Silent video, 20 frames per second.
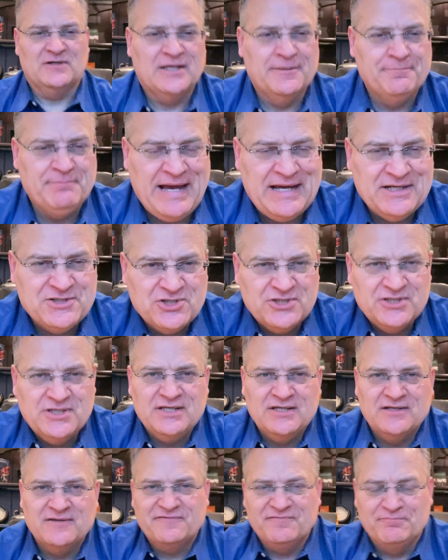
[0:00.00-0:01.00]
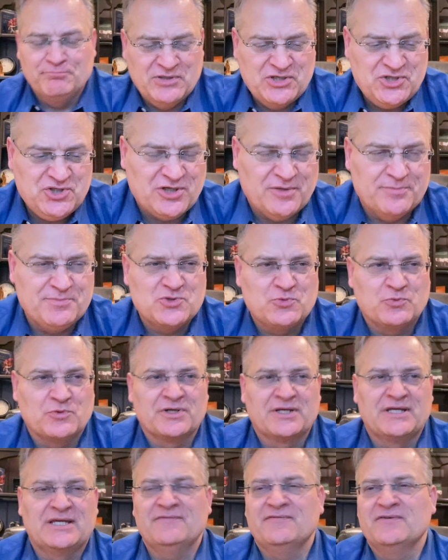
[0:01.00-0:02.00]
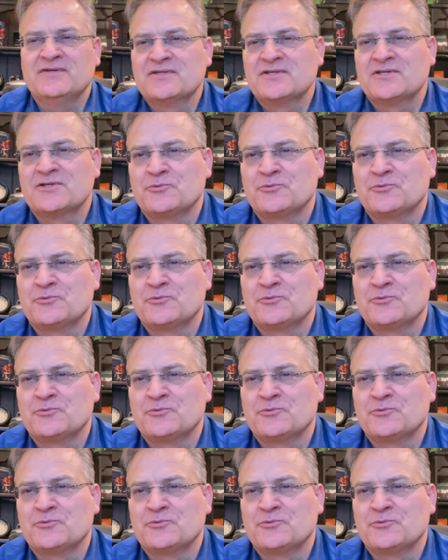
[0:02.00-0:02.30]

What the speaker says: Imagine if bishops were given